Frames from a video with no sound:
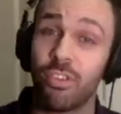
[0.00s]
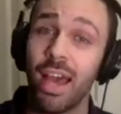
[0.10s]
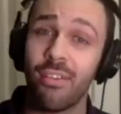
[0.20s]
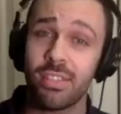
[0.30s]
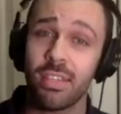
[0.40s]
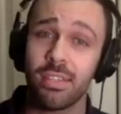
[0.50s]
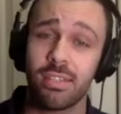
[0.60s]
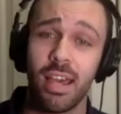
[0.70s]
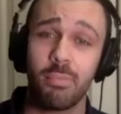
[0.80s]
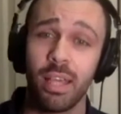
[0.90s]
haven't seen this
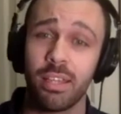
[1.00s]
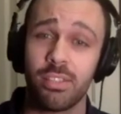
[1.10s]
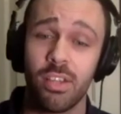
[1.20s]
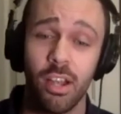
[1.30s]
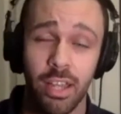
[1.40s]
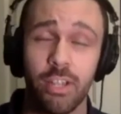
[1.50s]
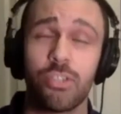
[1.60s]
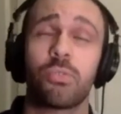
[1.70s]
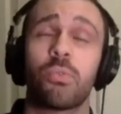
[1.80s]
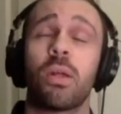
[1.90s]
guy play guitar yet,
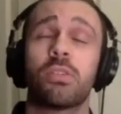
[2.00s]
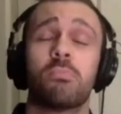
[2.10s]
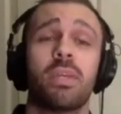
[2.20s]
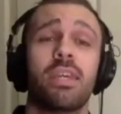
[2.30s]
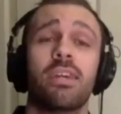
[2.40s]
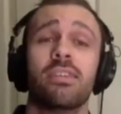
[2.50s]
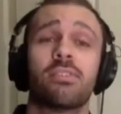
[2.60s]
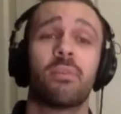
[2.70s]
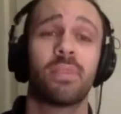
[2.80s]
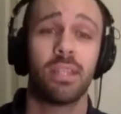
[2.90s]
trust me, it is
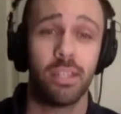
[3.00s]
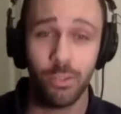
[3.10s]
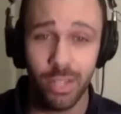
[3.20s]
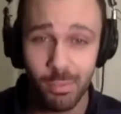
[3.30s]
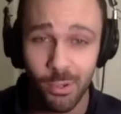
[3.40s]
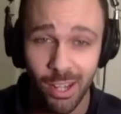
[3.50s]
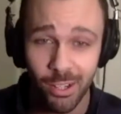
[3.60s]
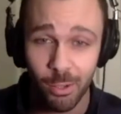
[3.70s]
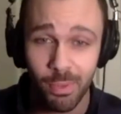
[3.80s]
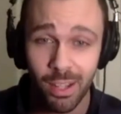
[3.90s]
something you need to put on
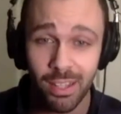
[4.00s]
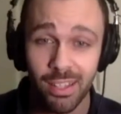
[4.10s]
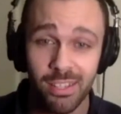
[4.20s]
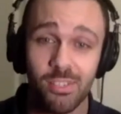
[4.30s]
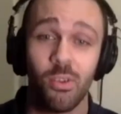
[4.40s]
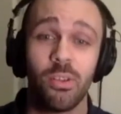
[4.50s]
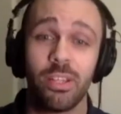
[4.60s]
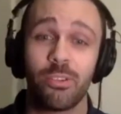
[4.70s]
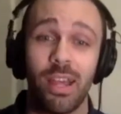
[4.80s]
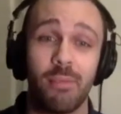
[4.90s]
your bucket list. Holy
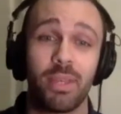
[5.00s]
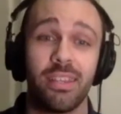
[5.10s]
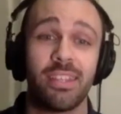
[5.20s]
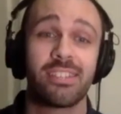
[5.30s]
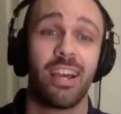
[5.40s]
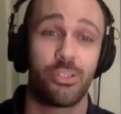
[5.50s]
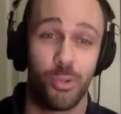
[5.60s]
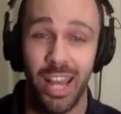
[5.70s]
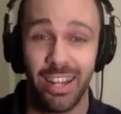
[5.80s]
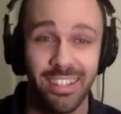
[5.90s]
crap, can this guy
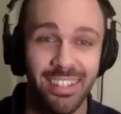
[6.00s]
shred?